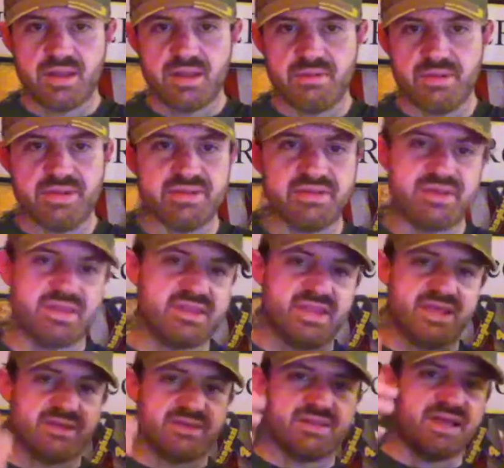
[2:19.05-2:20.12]

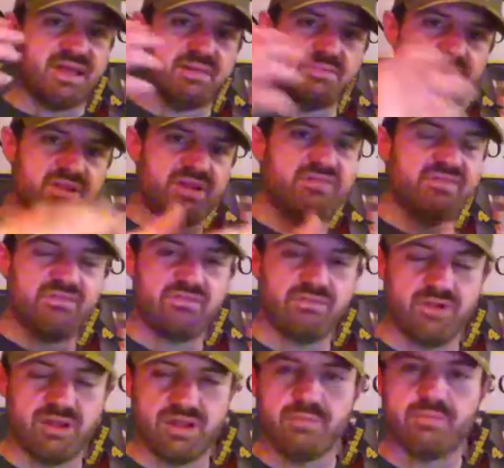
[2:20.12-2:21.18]
They can believe in
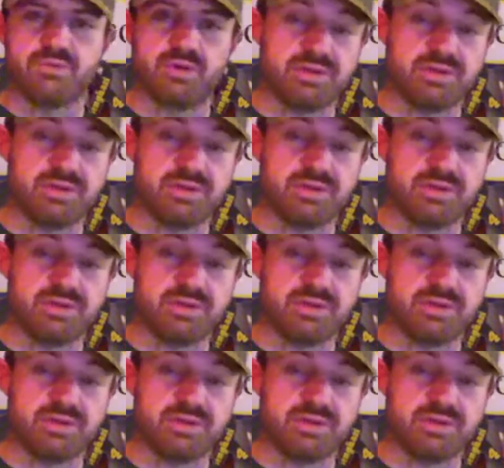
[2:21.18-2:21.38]
freedom, the